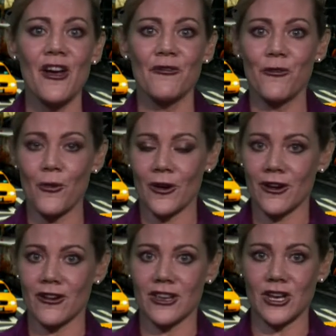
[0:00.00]

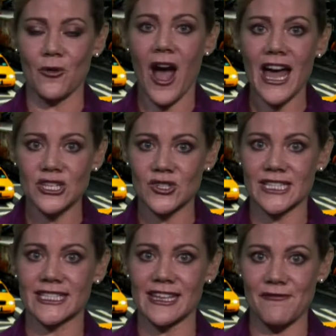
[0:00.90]
for
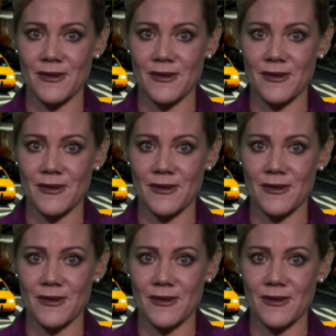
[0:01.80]
hundreds of